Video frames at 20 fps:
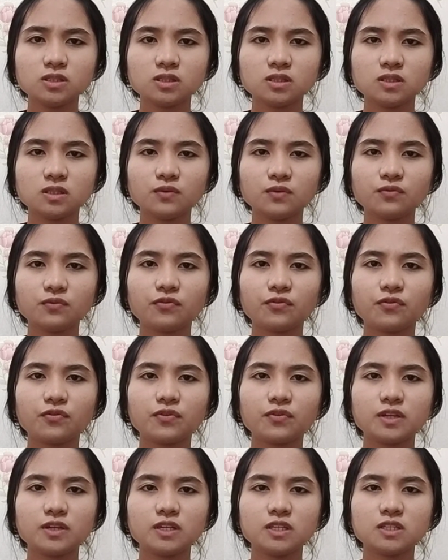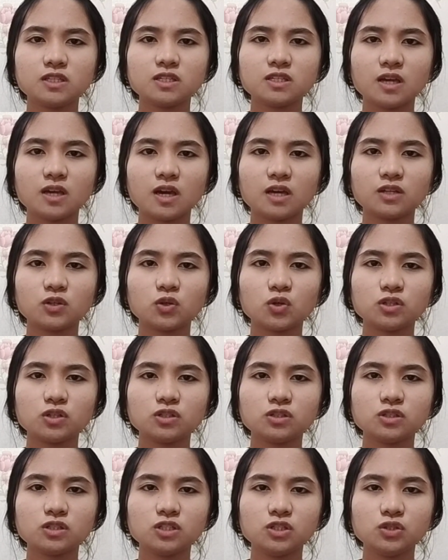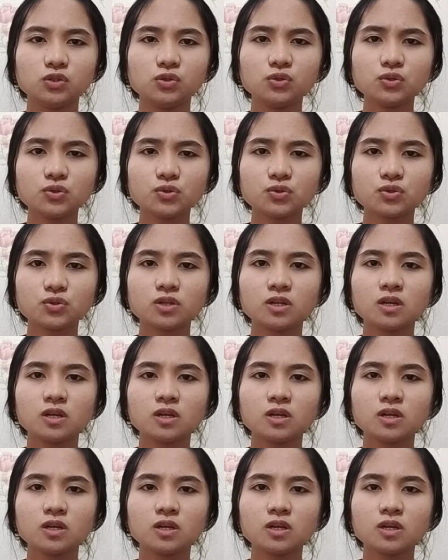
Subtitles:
infinity, and continuous.